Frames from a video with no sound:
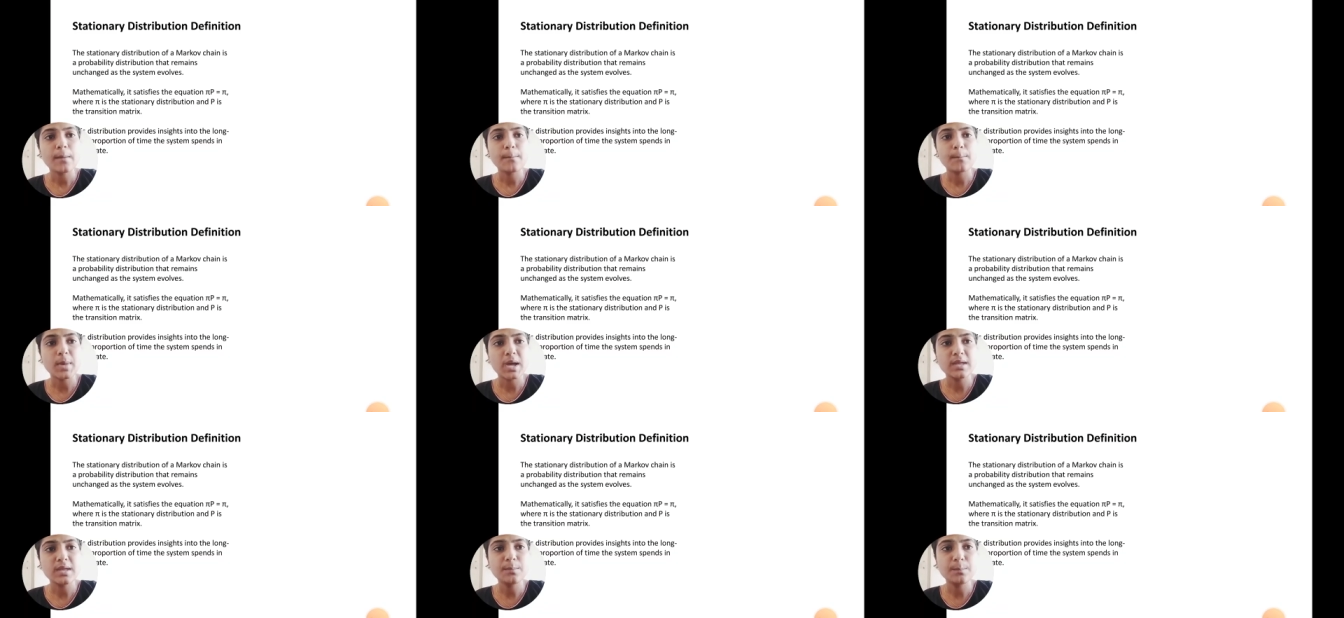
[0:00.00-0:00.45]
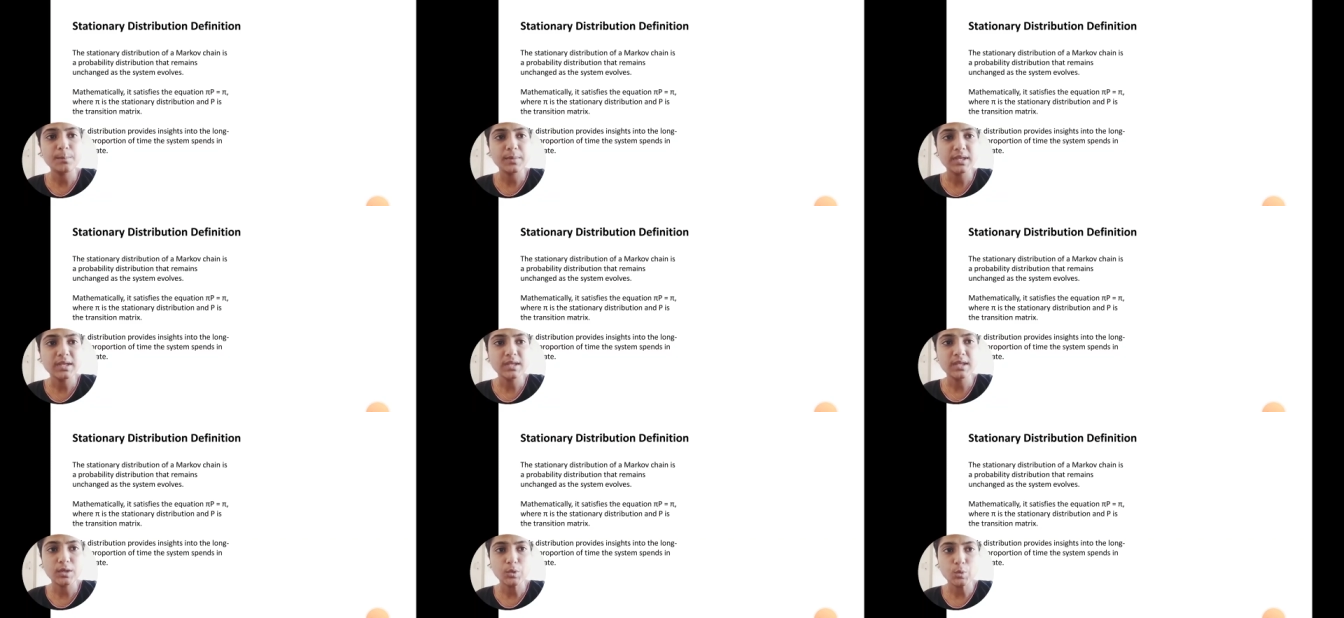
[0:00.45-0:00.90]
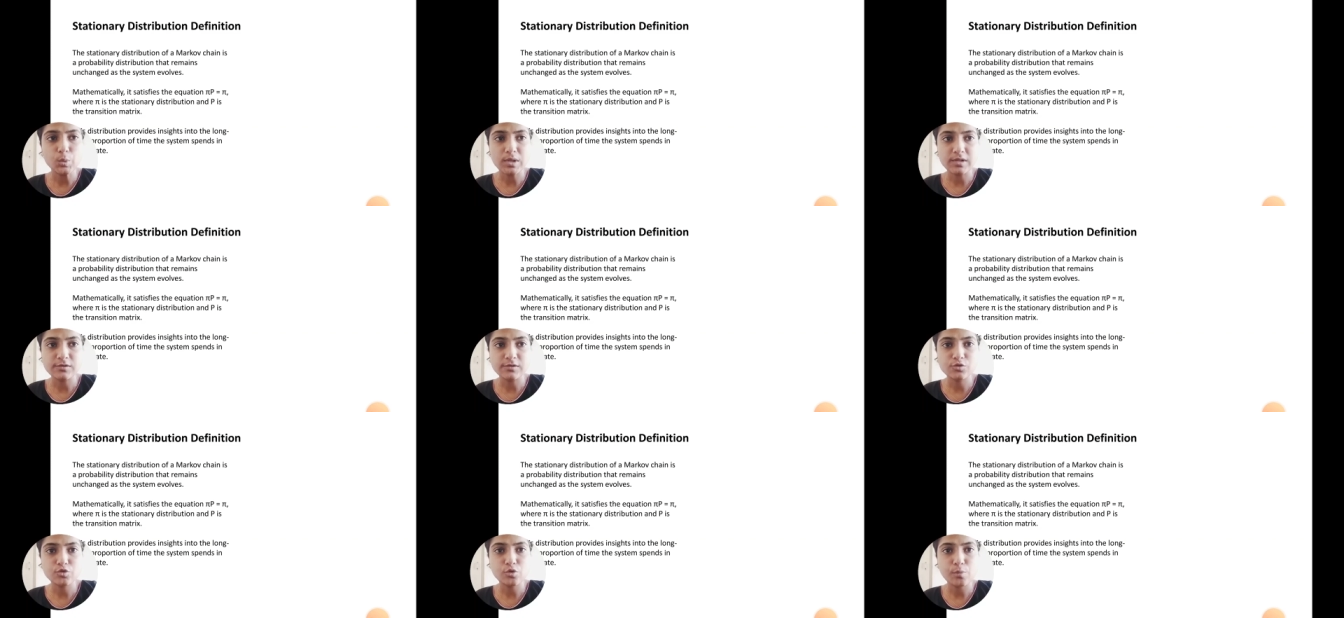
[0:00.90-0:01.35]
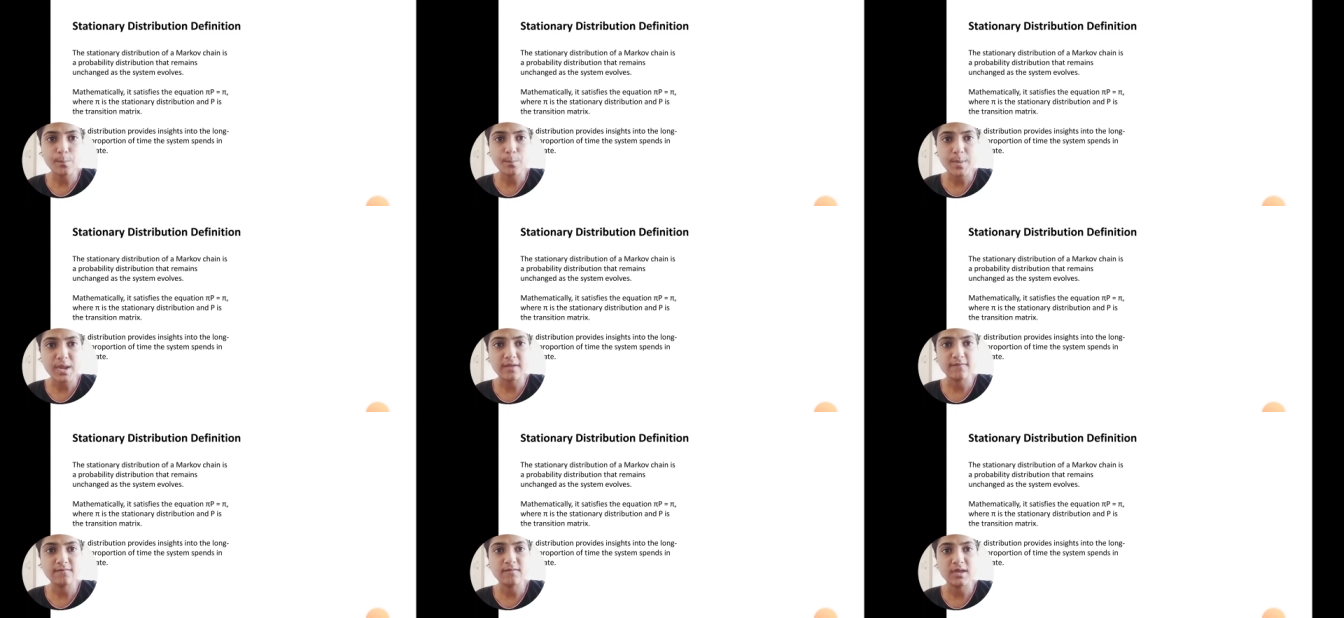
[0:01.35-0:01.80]
pi p equals to
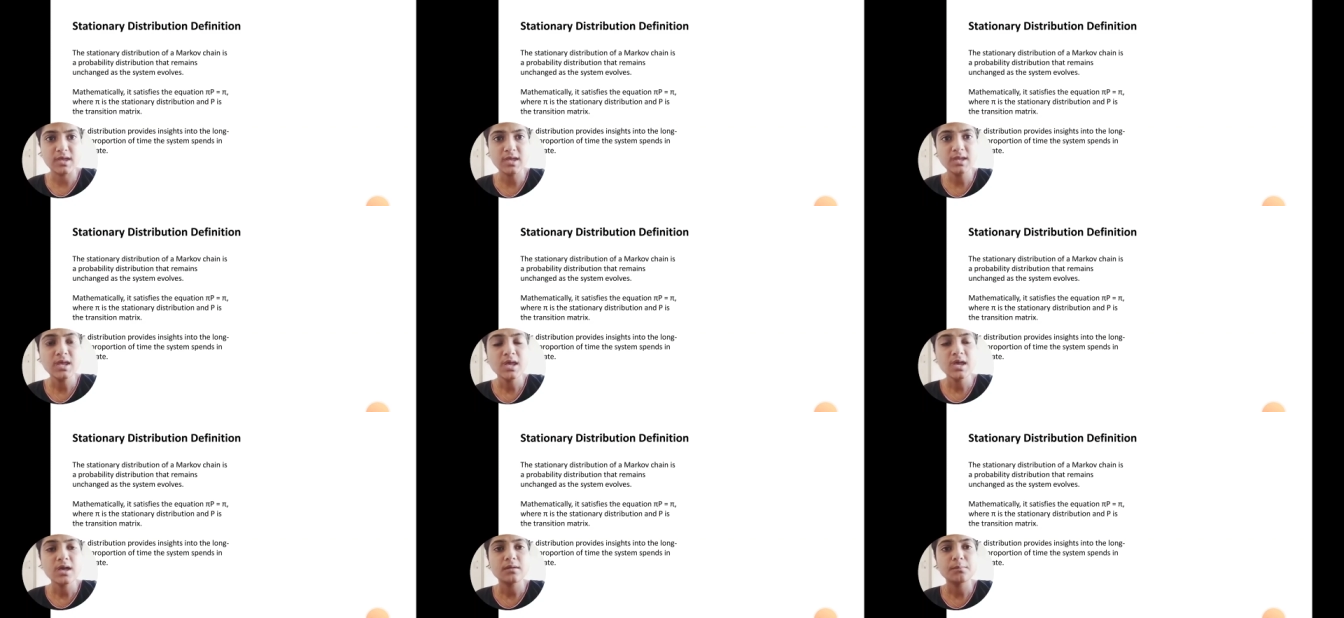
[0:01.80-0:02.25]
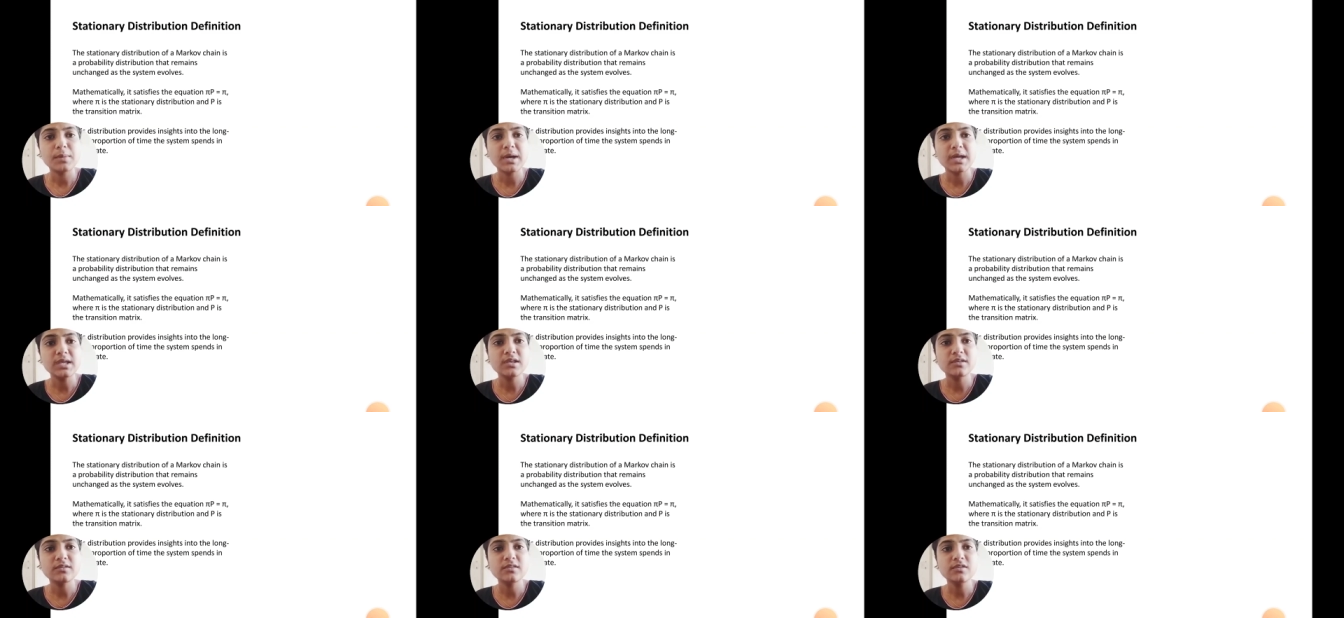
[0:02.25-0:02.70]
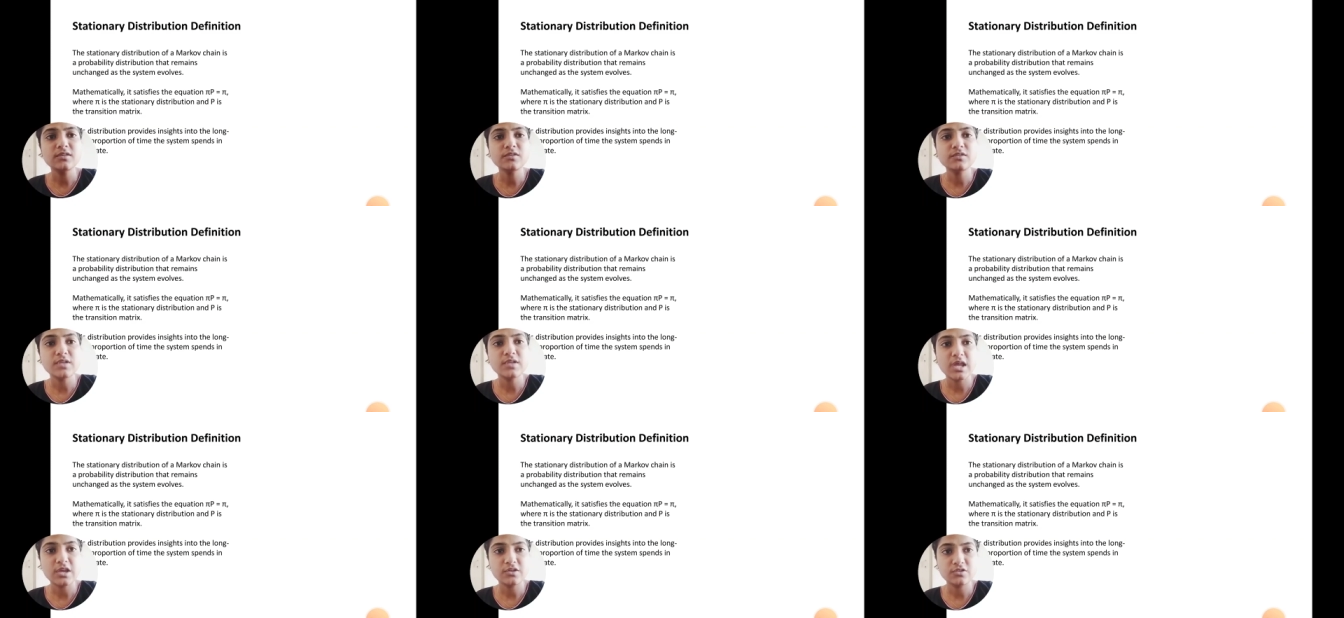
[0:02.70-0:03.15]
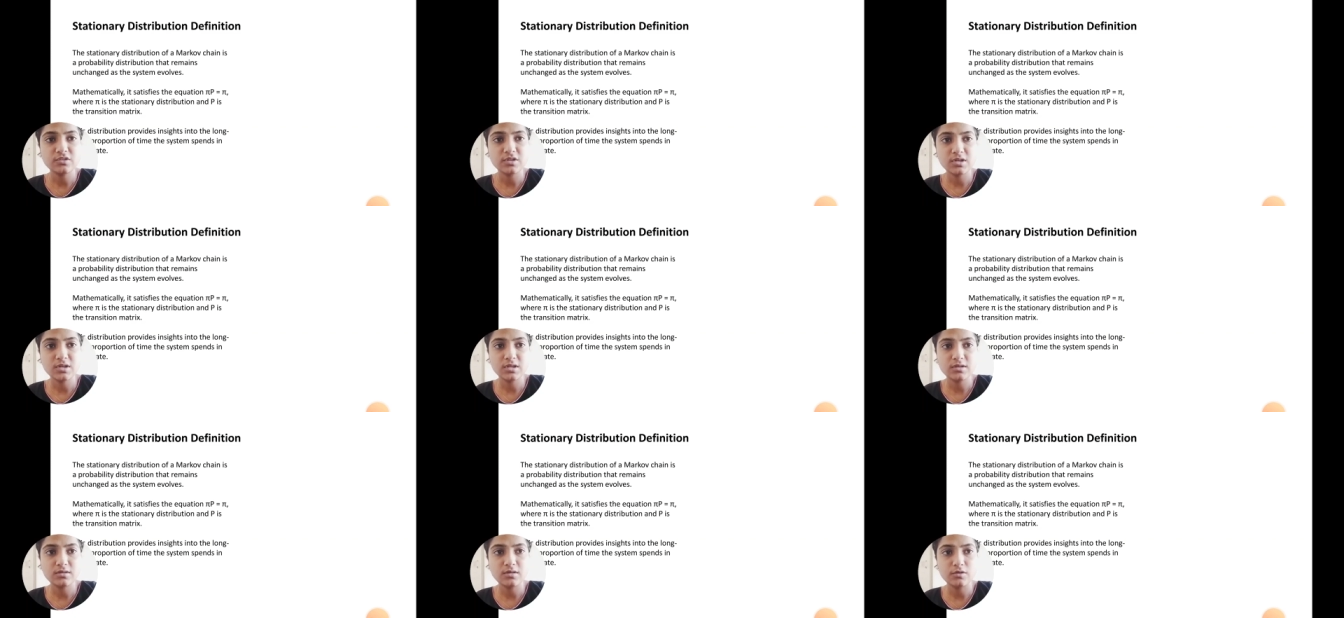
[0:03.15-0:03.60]
pi, where pi is the
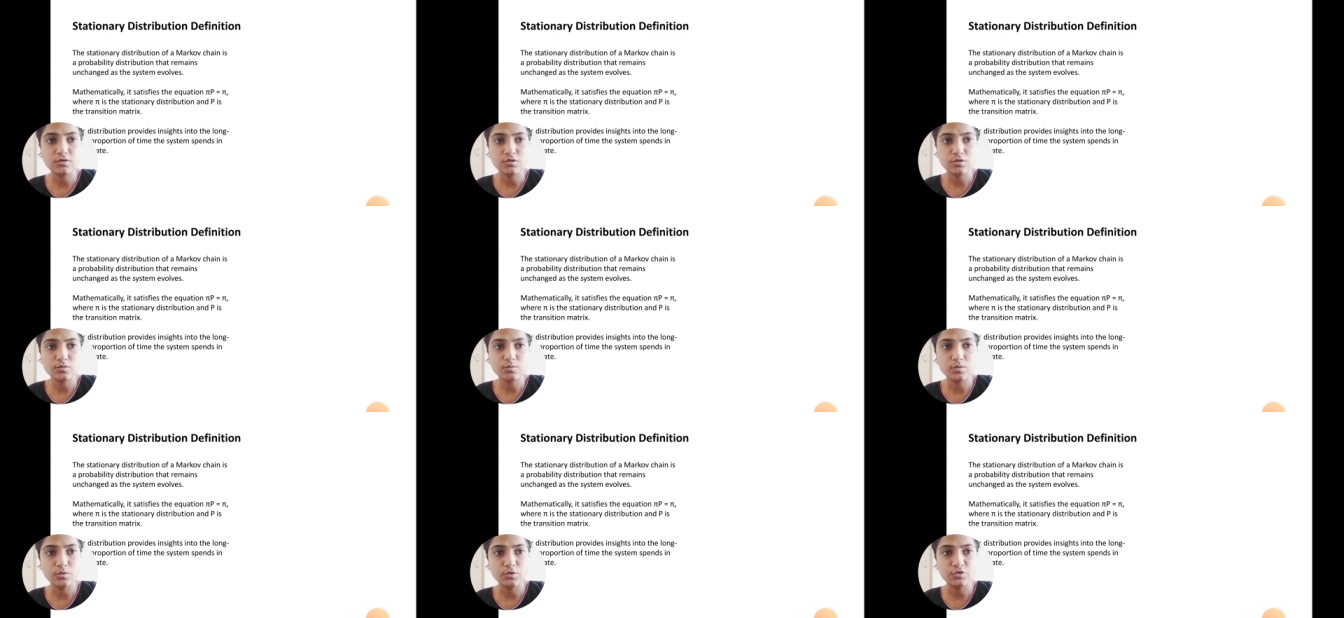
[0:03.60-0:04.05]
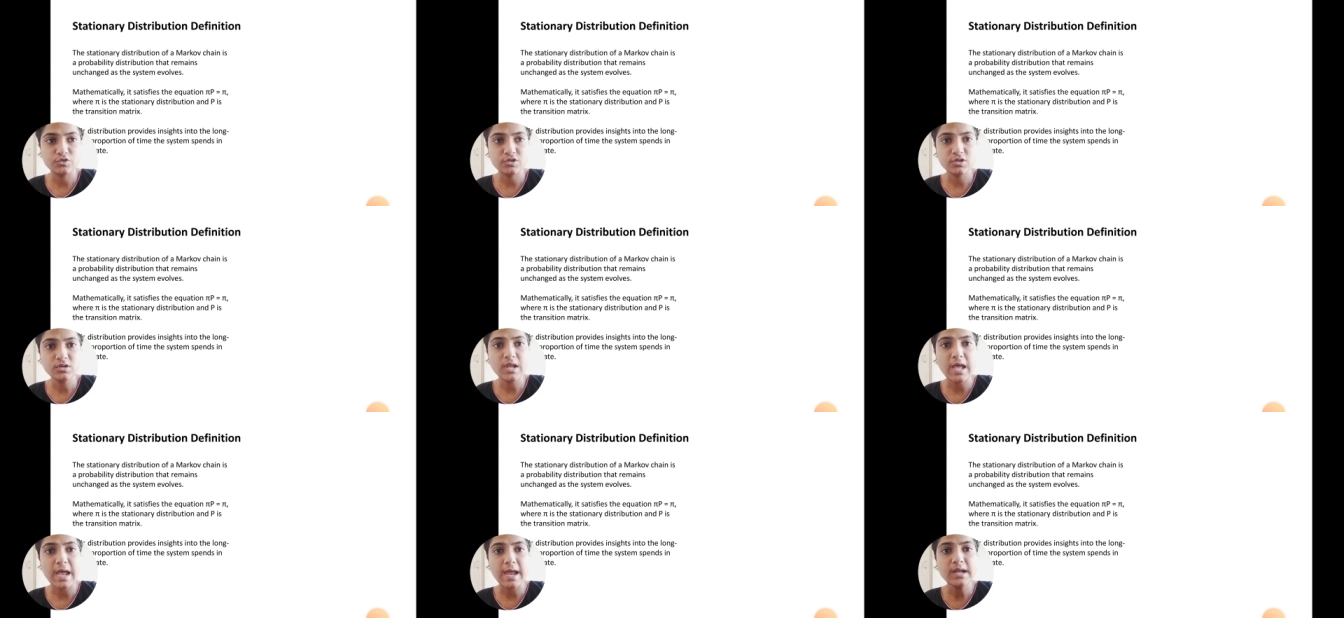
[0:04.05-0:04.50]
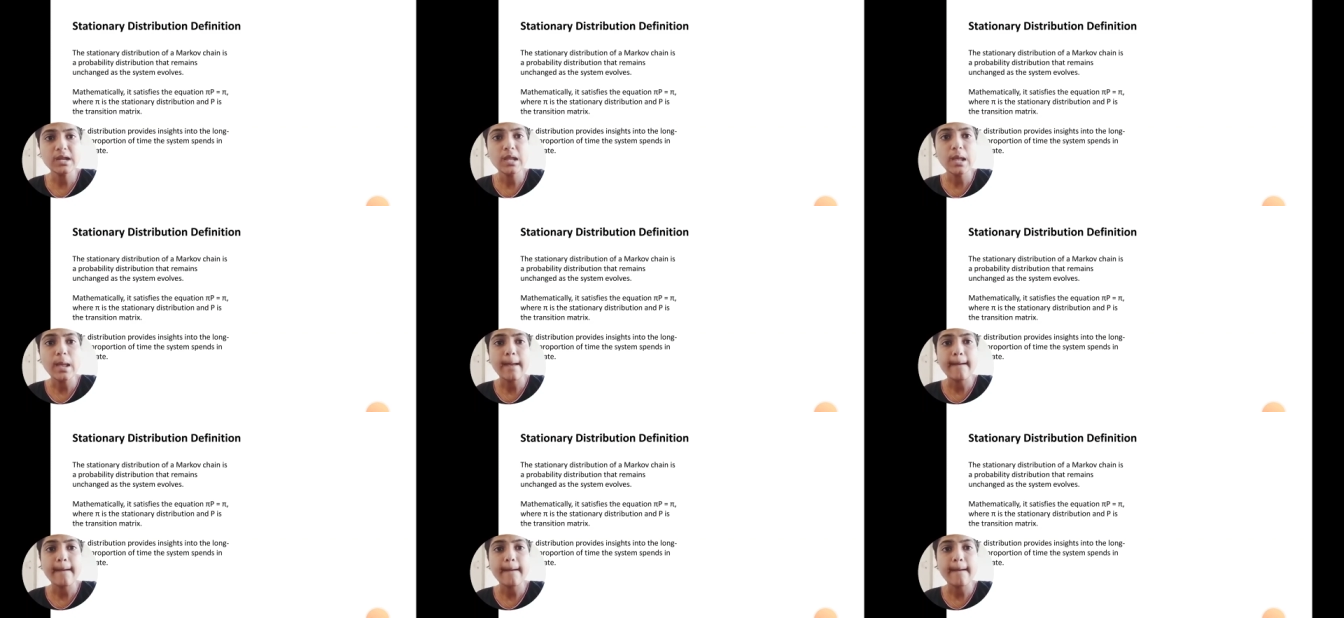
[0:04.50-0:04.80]
stationary distribution and